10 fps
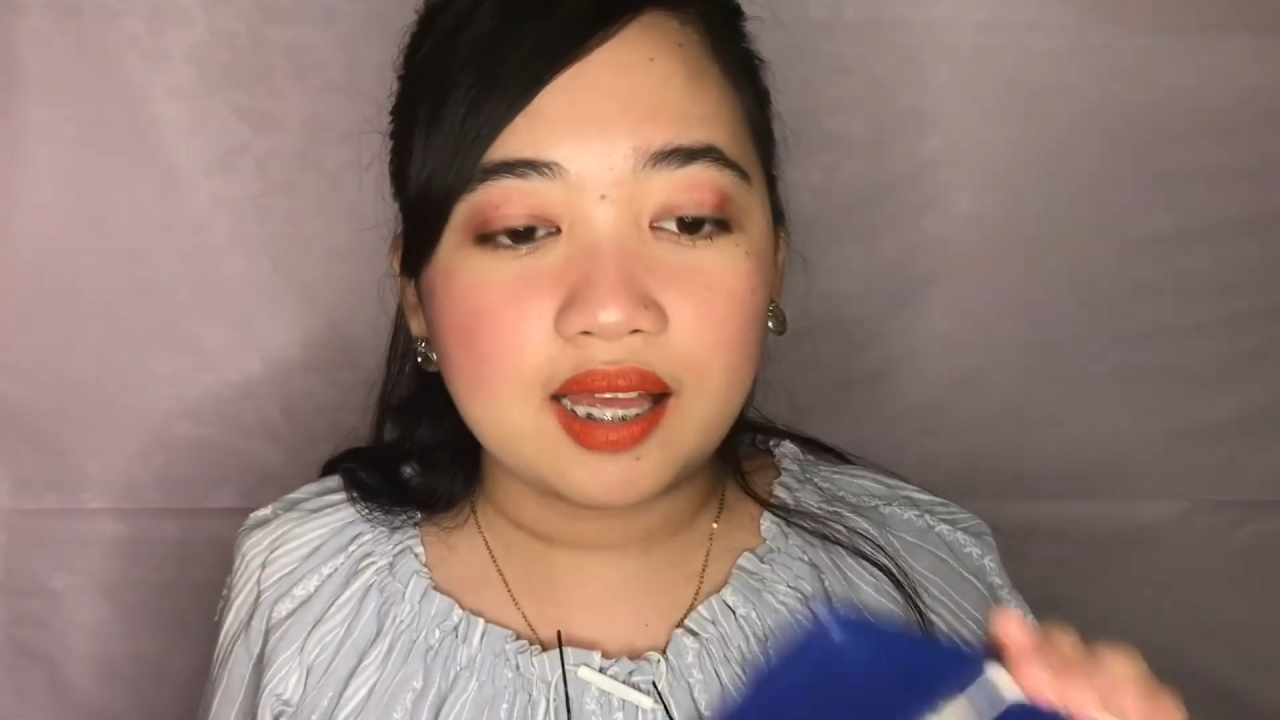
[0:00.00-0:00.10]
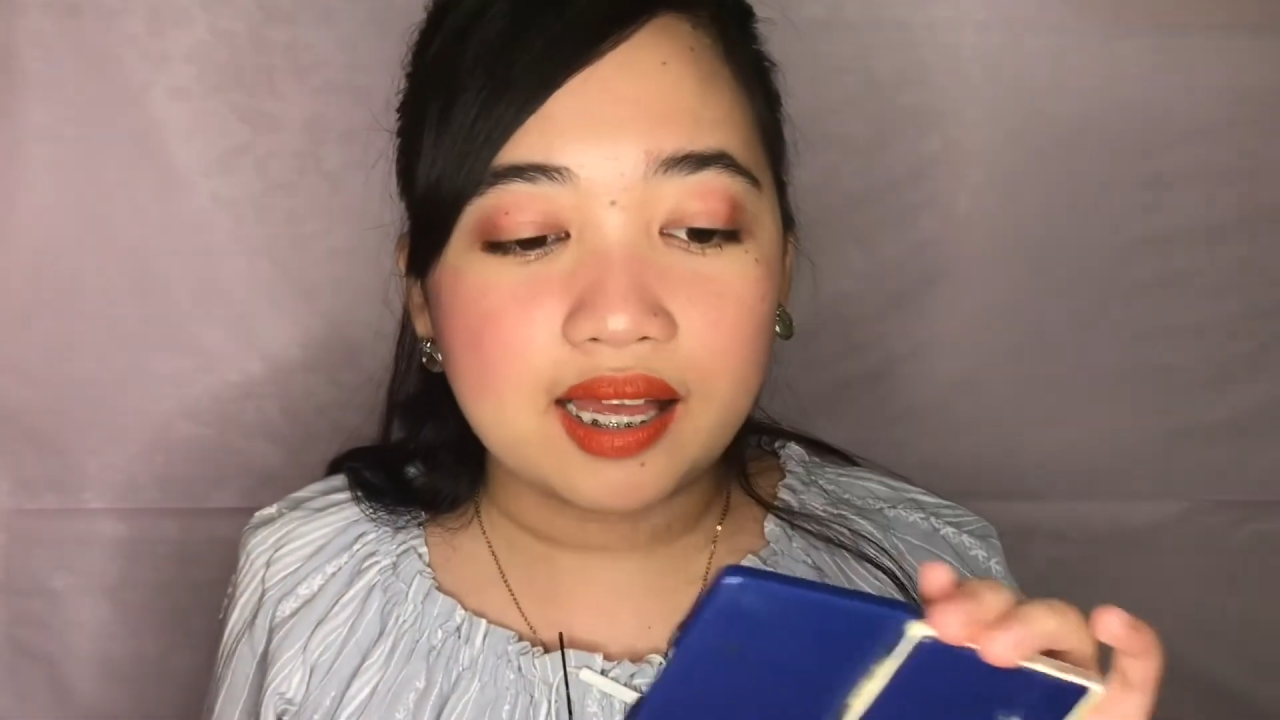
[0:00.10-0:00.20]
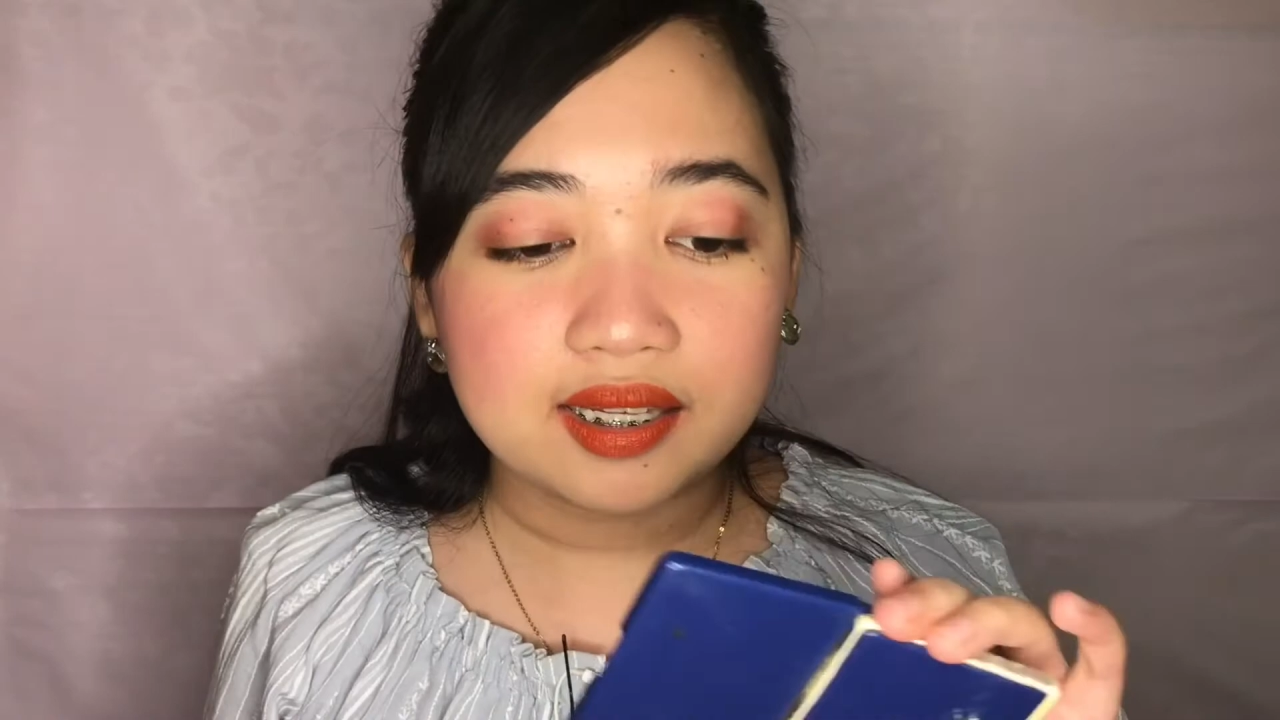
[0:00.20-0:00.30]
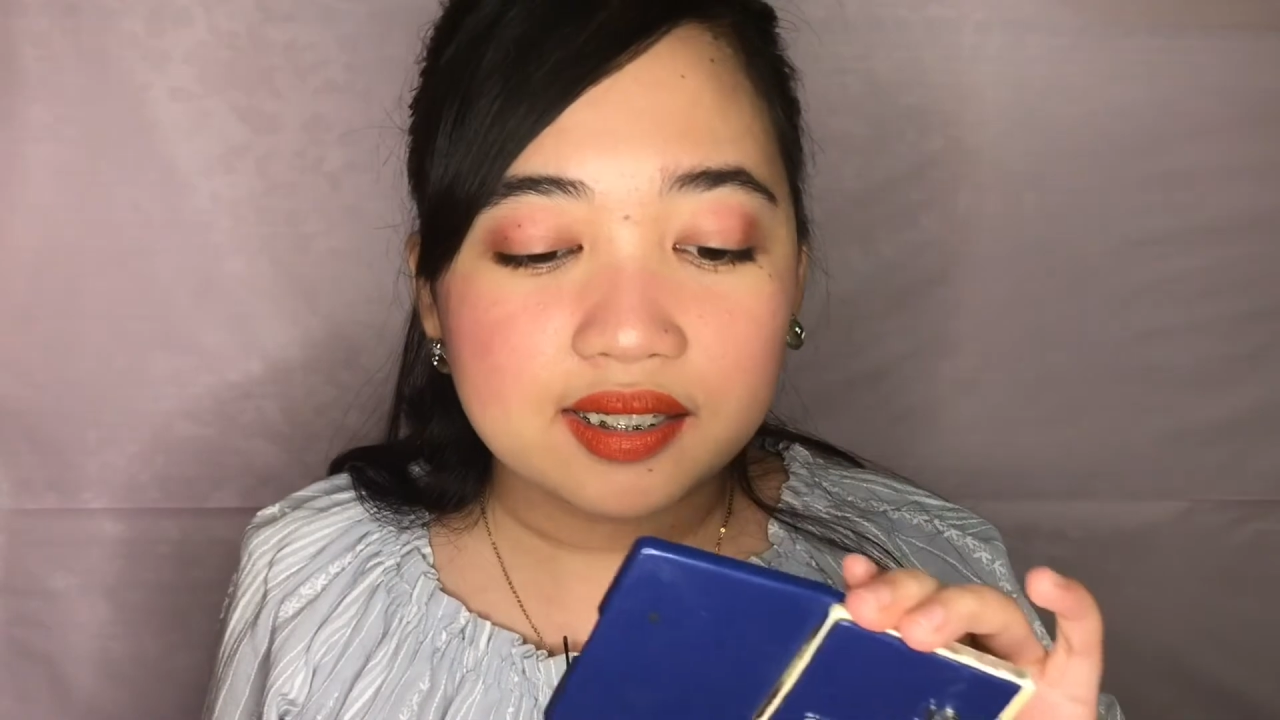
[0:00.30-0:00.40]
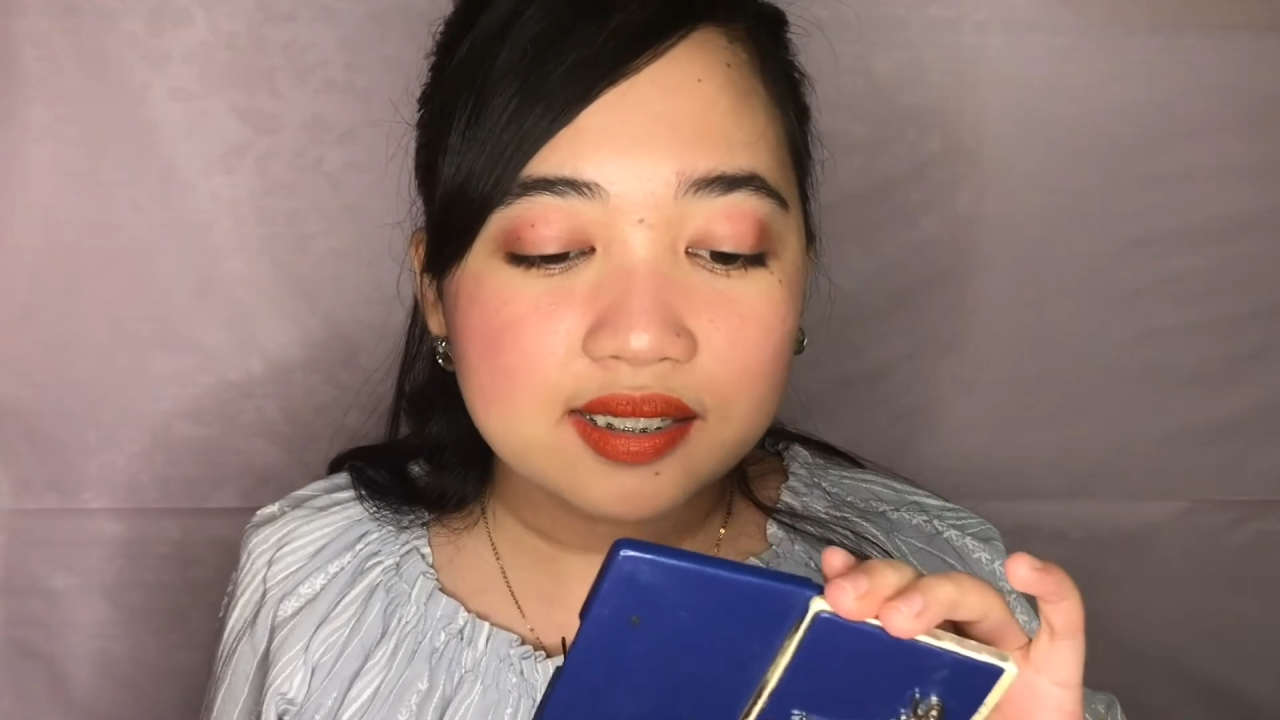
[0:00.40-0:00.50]

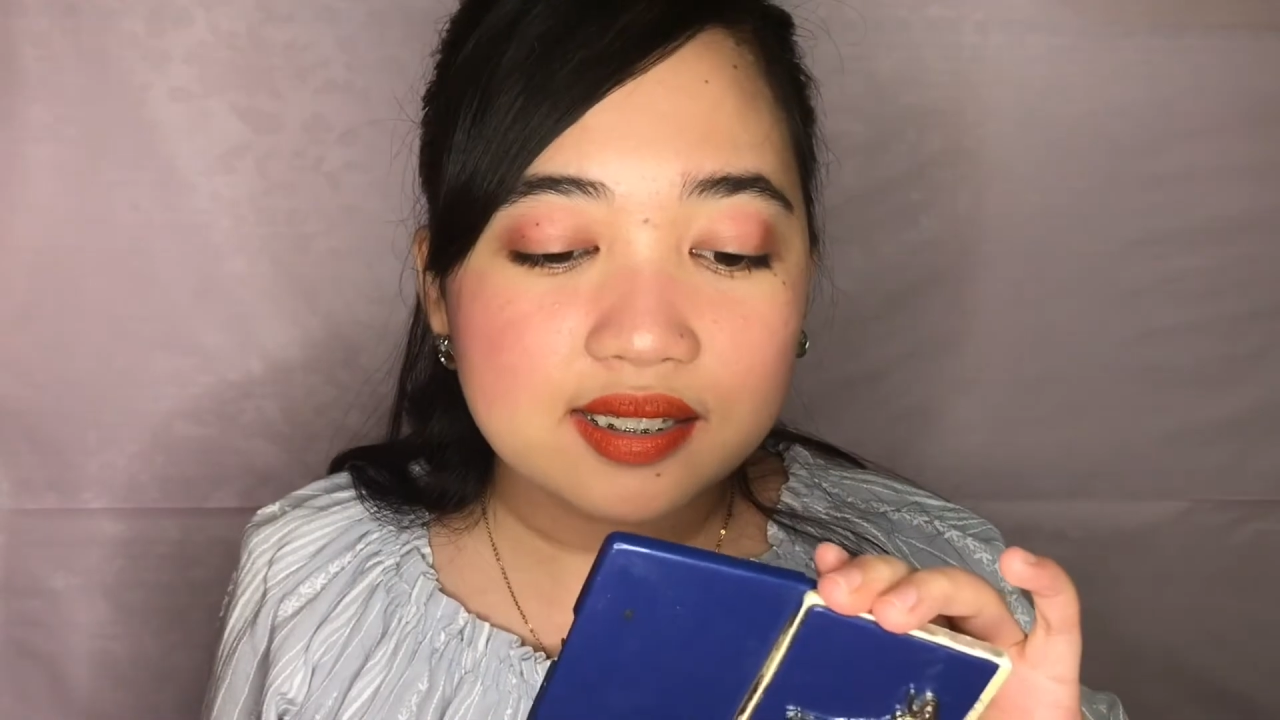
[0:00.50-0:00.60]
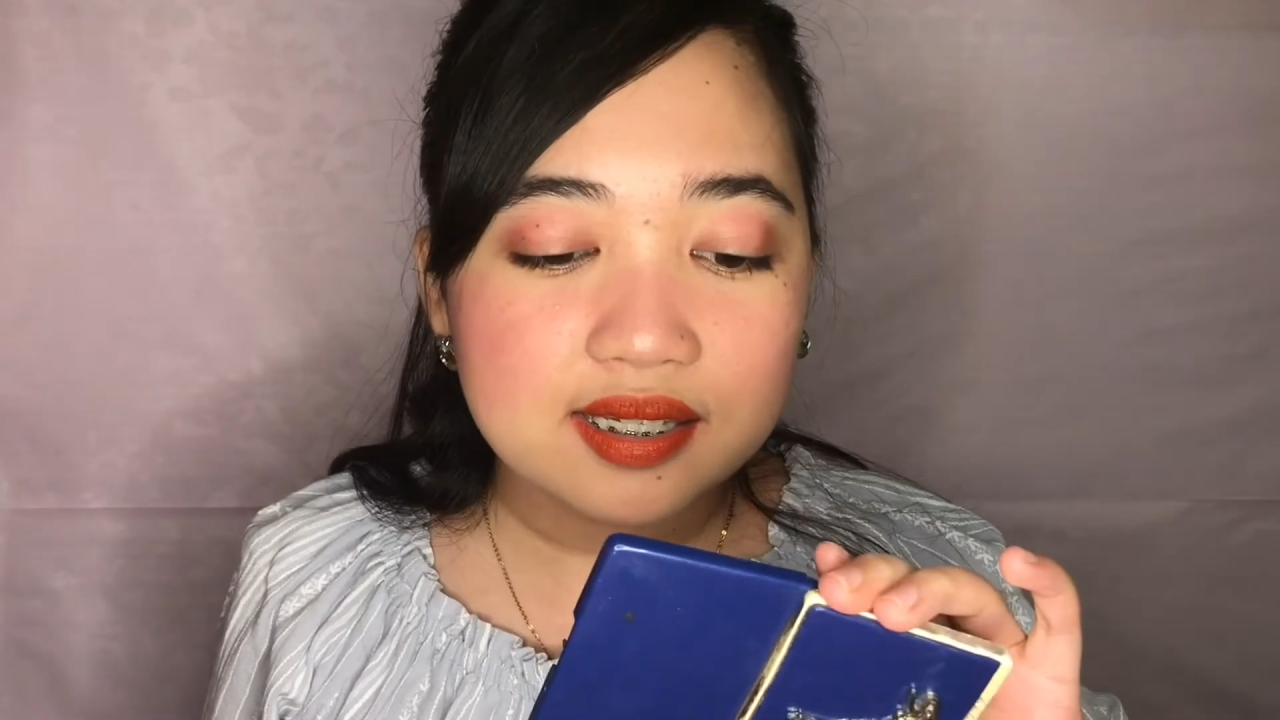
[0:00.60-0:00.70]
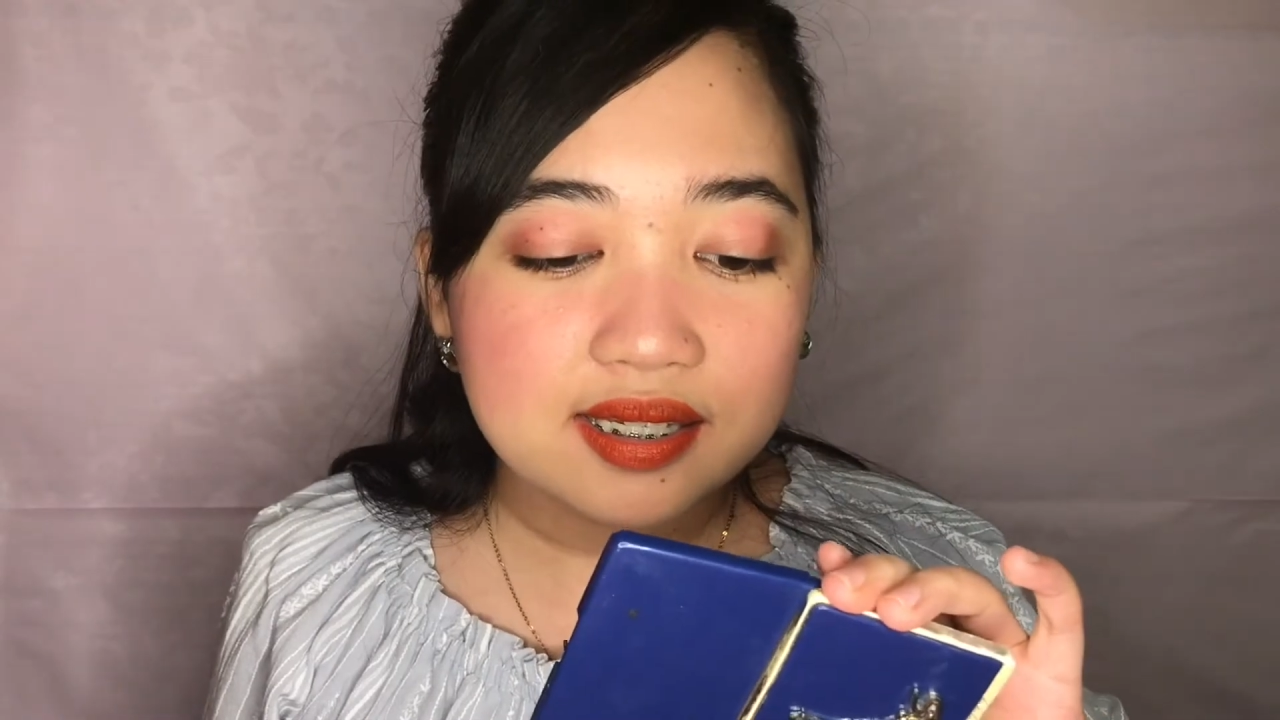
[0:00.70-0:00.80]
I can